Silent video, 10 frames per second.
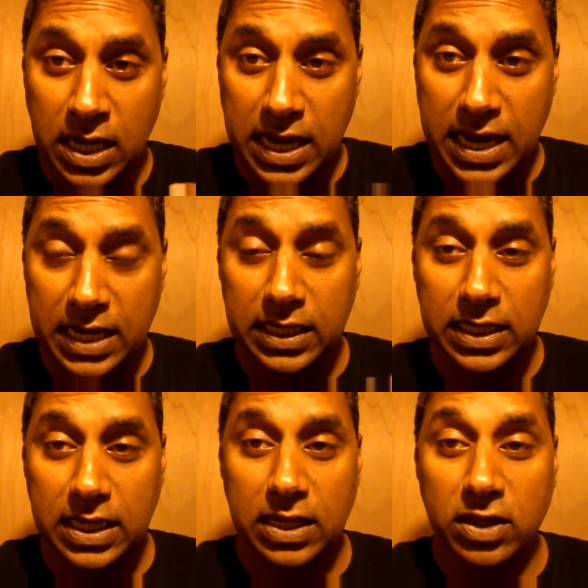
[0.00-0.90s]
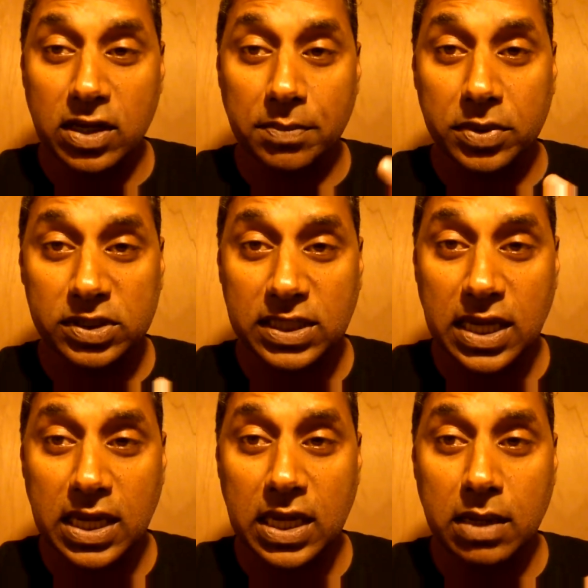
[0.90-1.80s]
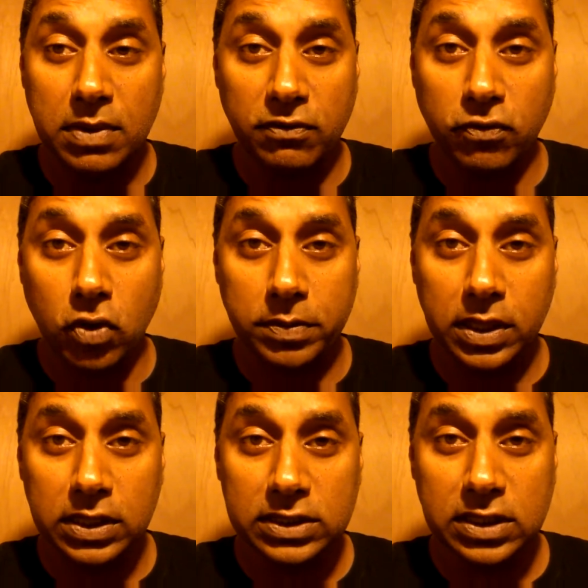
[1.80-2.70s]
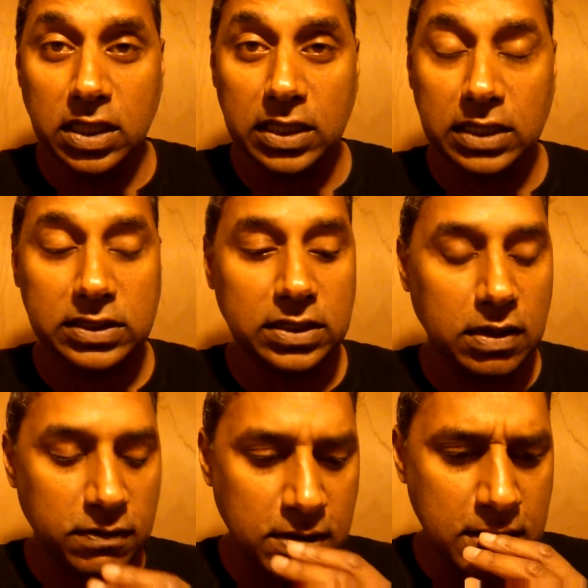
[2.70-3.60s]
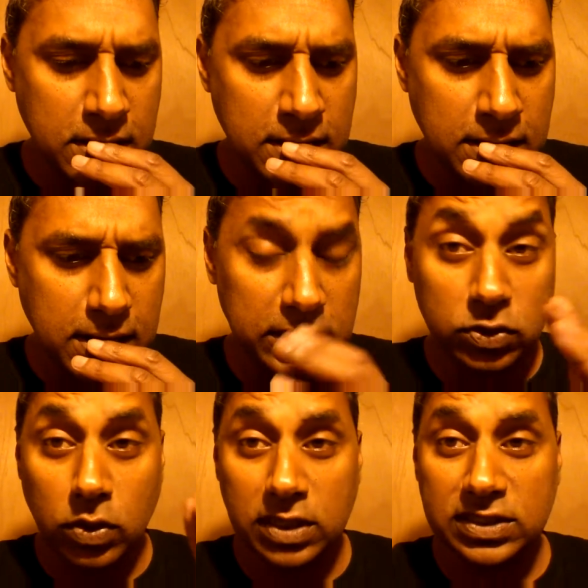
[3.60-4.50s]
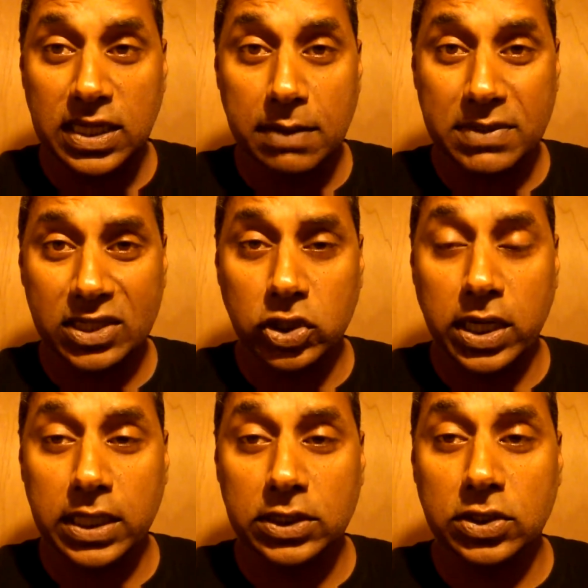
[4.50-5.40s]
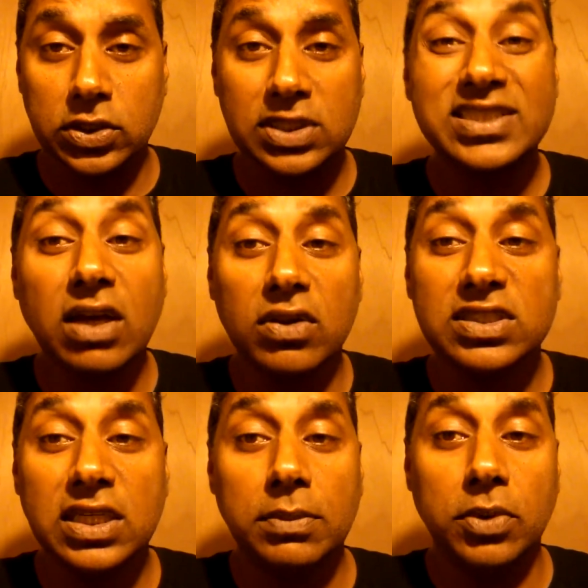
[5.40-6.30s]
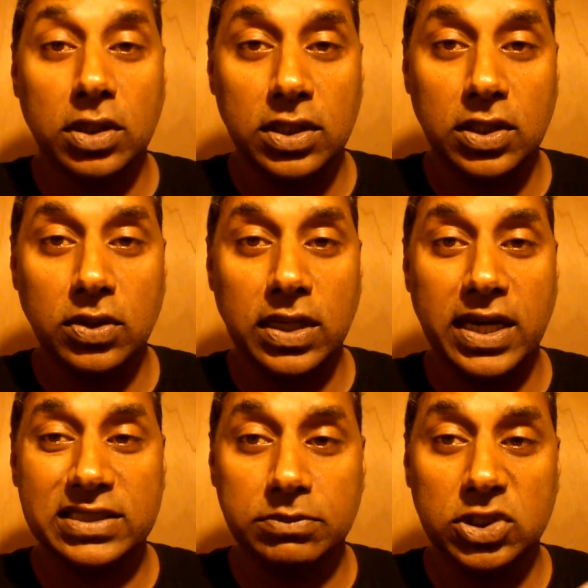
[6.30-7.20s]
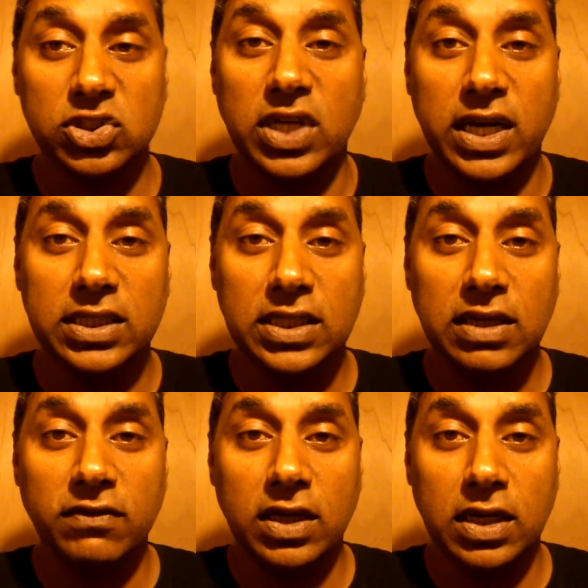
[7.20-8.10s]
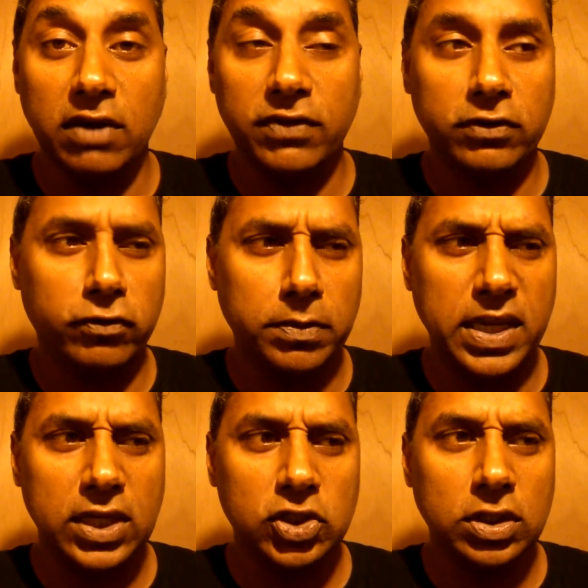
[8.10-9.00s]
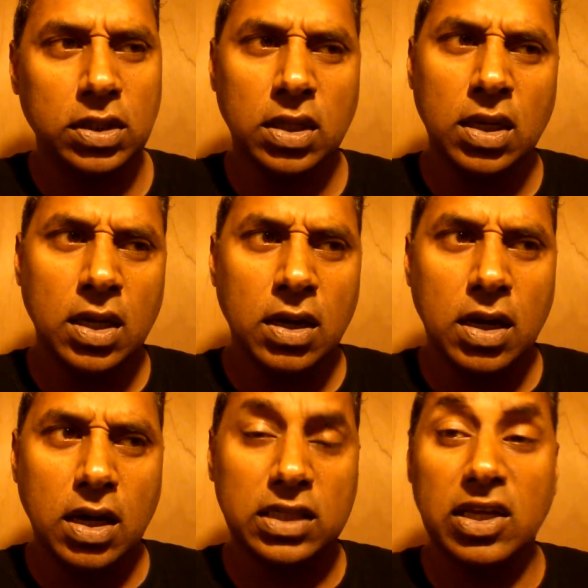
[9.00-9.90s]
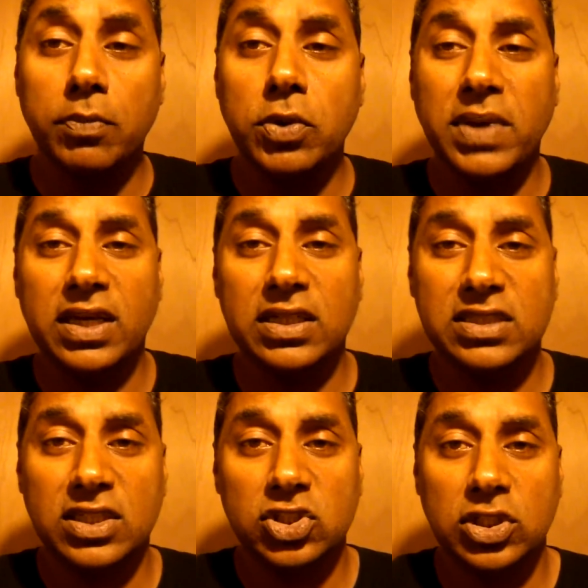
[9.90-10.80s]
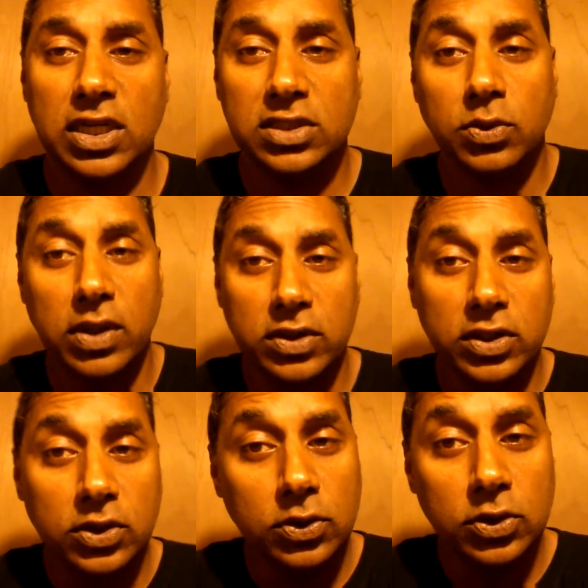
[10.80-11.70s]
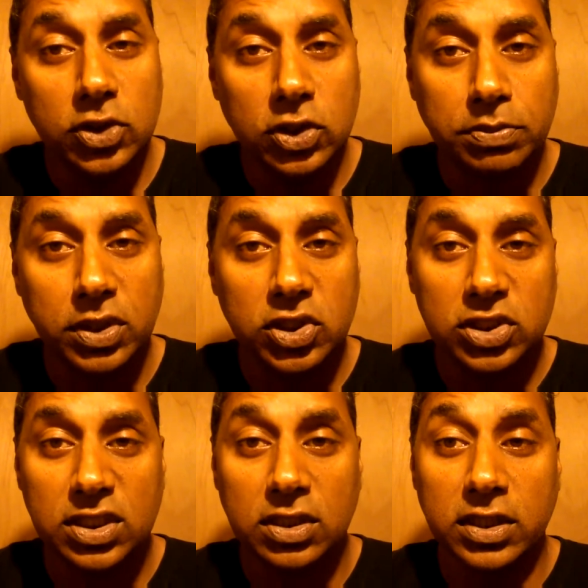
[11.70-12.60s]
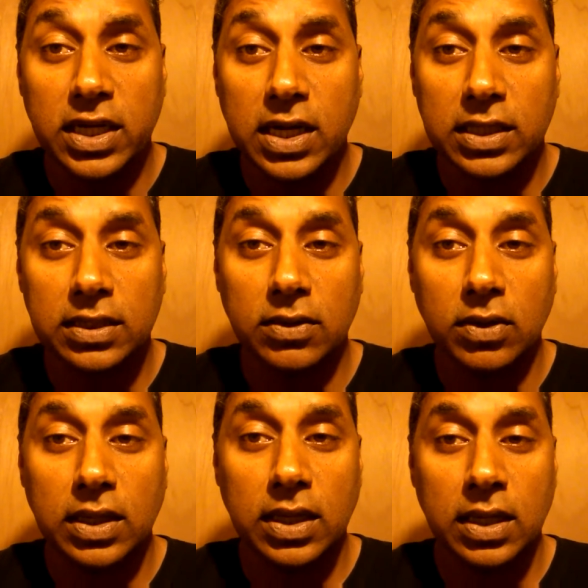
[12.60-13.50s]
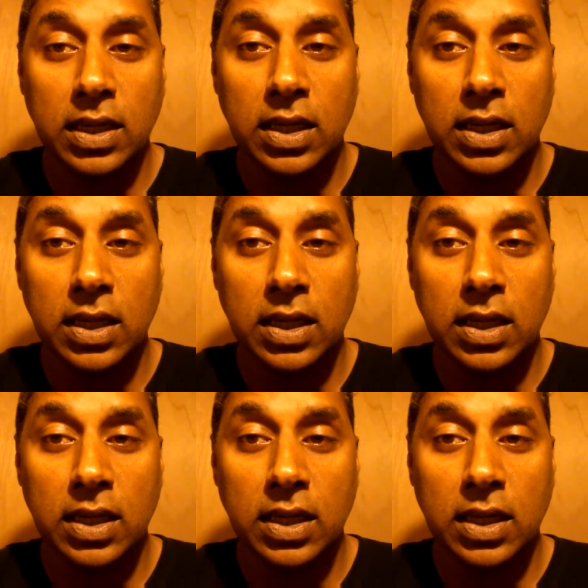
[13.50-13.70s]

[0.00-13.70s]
and uh, the numbers game and formulas and all that stuff, I just want to say I'm not trying to sell this ebook to you guys. I'm just trying to give you enough information uh, to help you make a decision as to whether you should purchase it or not. Okay.